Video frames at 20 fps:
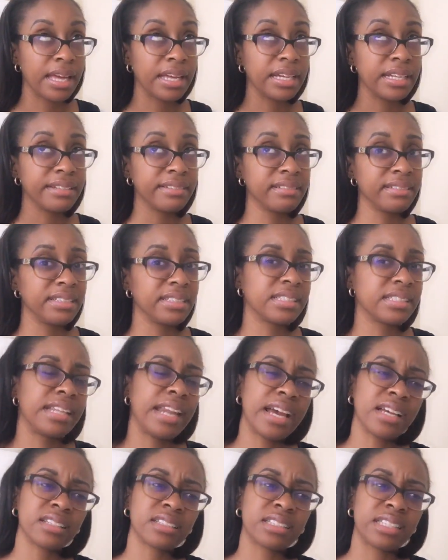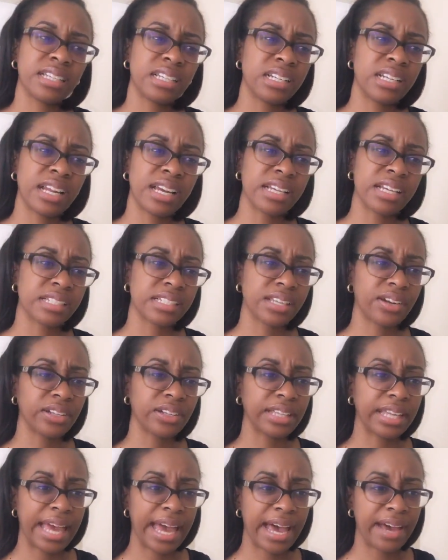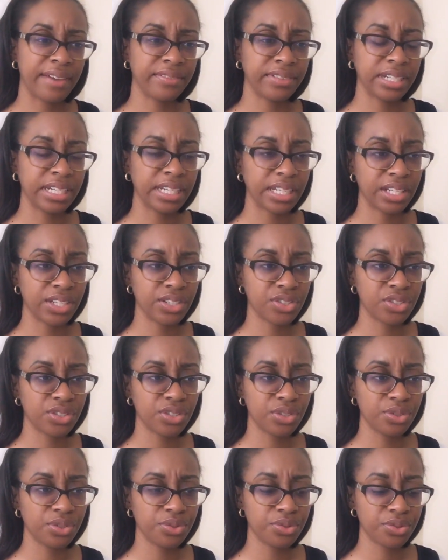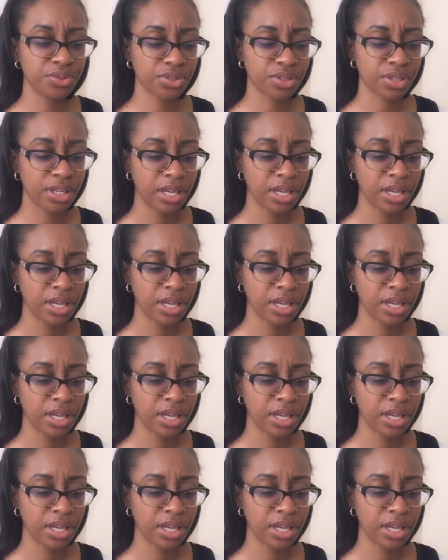didn't necessarily have any issues.